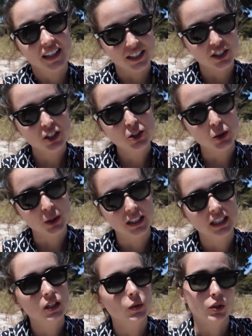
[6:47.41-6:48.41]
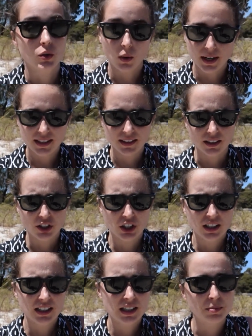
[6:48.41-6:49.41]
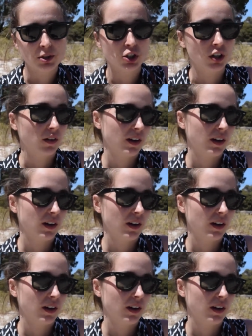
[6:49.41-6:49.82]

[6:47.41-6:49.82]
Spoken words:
Lunch at Jordy's was quite delicious, but you know,